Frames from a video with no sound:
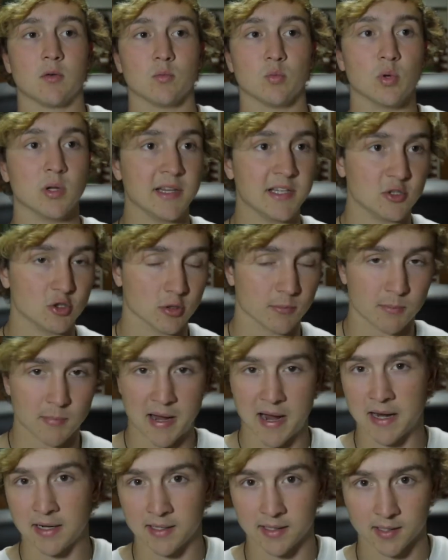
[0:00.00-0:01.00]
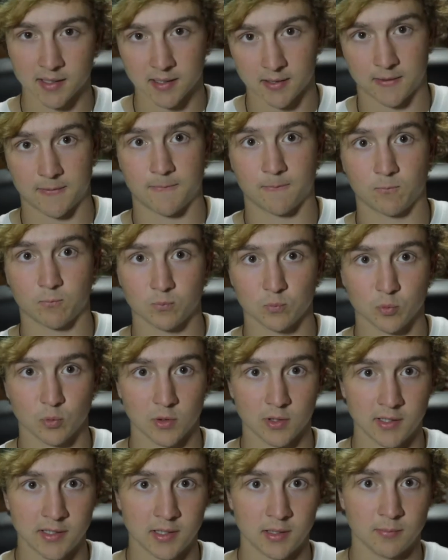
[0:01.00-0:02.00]
really dramatic,
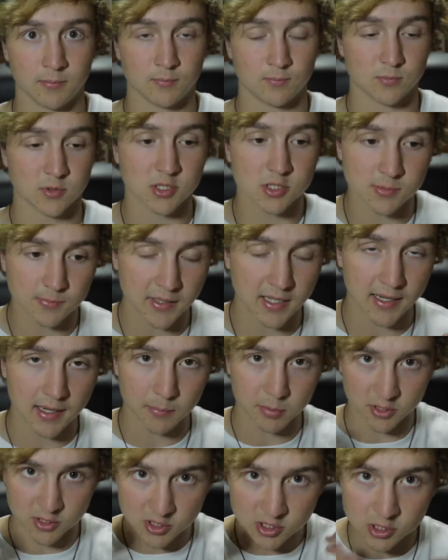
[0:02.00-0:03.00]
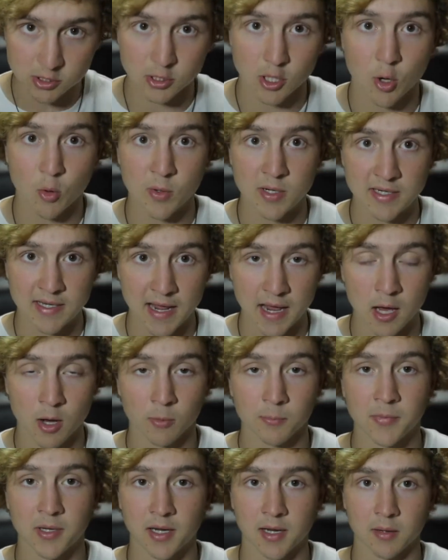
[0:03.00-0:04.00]
really being able to slow it
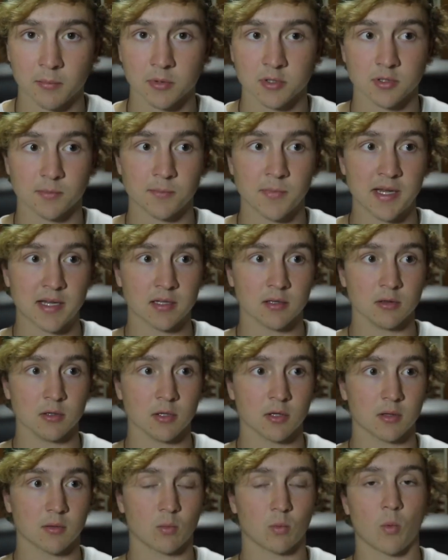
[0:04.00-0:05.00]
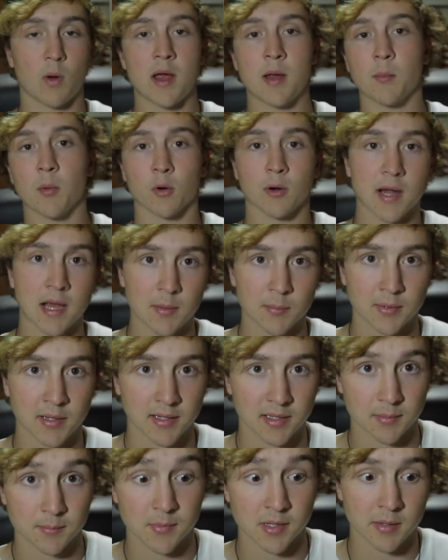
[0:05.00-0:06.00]
down, being able to make it look way more
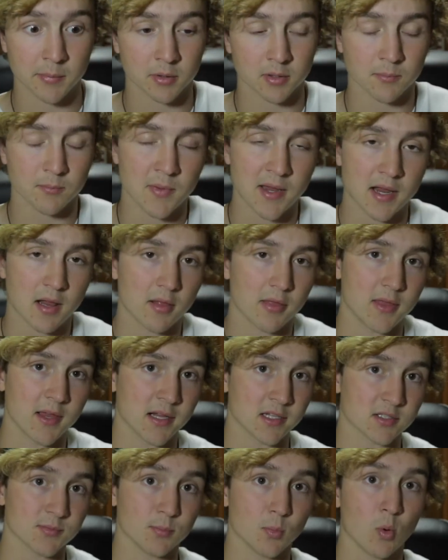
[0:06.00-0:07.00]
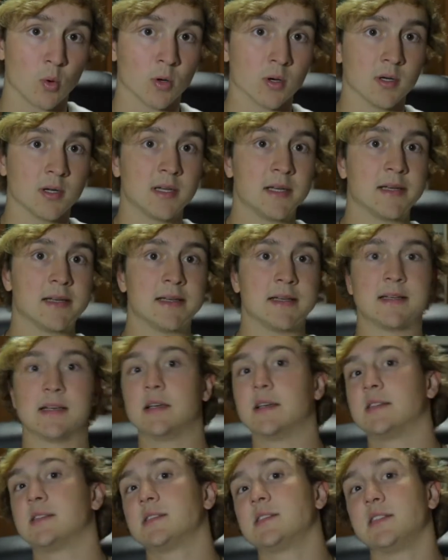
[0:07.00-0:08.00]
epic and be able to make things more
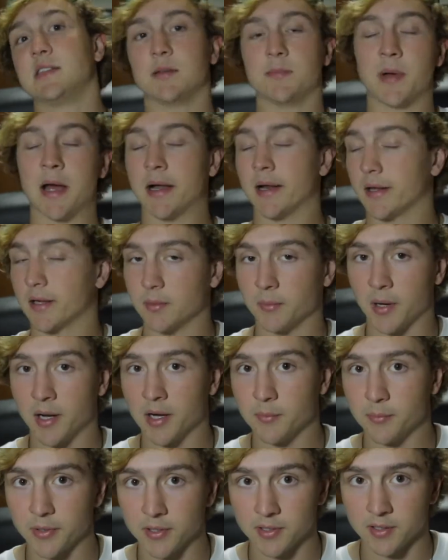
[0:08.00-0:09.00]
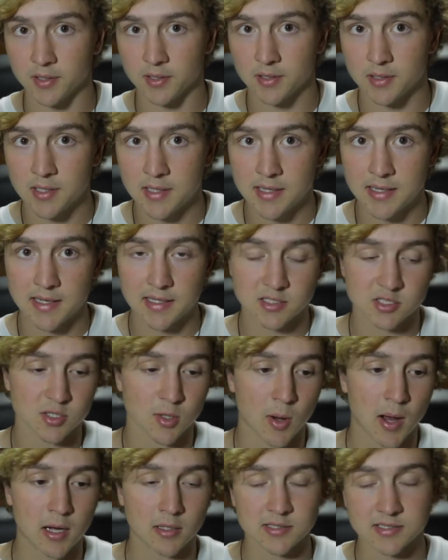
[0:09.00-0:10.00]
cinematic, in my opinion. And
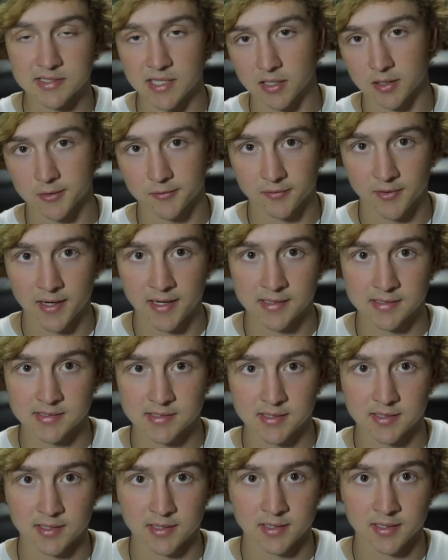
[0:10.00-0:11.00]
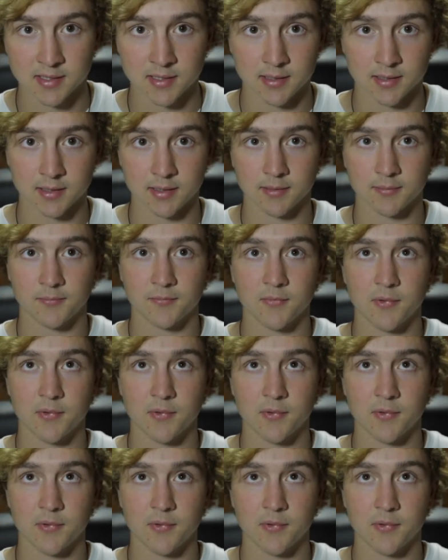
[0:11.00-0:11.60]
so I'll sacrifice the